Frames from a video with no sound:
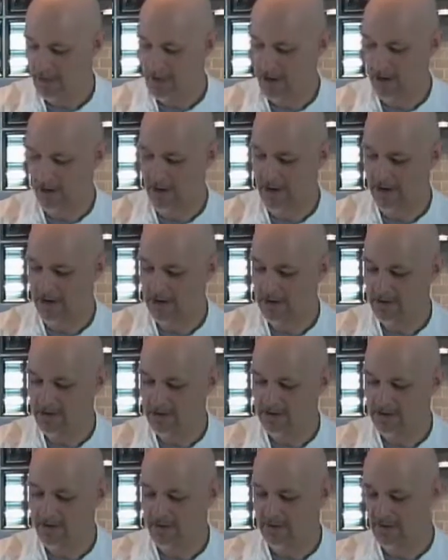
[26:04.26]
Alrighty,
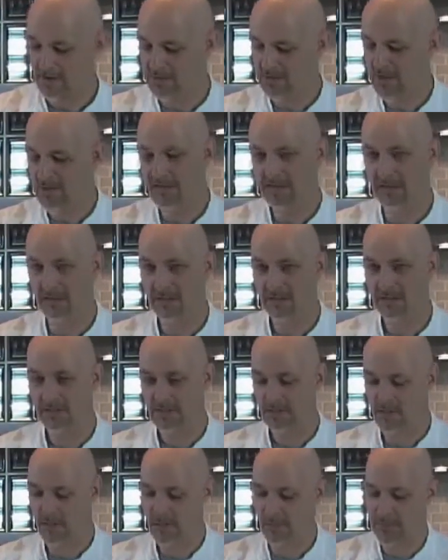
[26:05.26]
seasoned it.
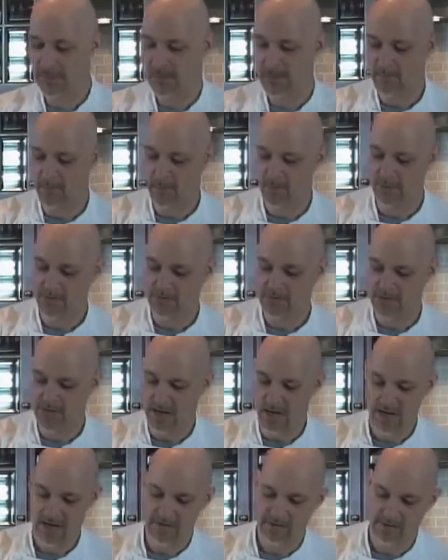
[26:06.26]
Salt and pepper both
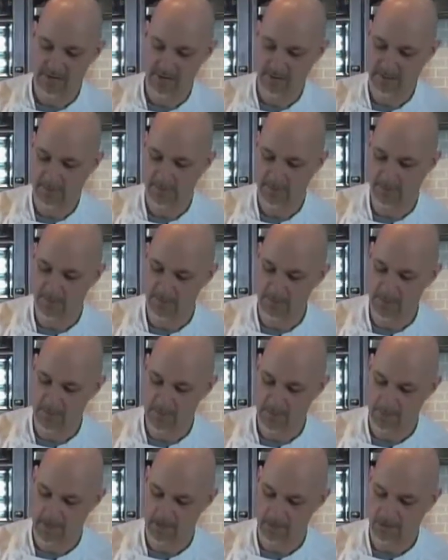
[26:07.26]
sides.
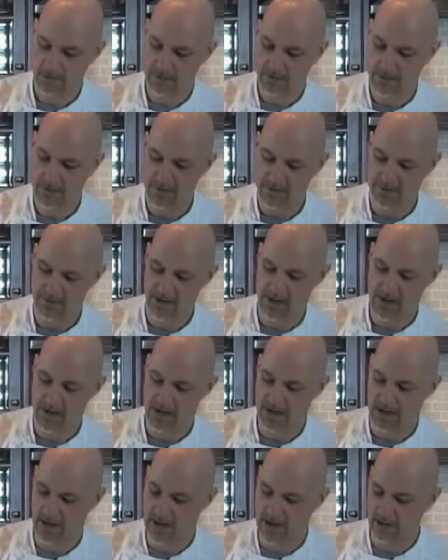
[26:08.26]
A little bit of
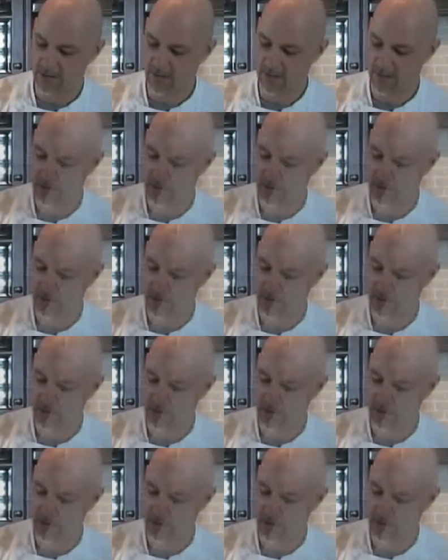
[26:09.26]
olive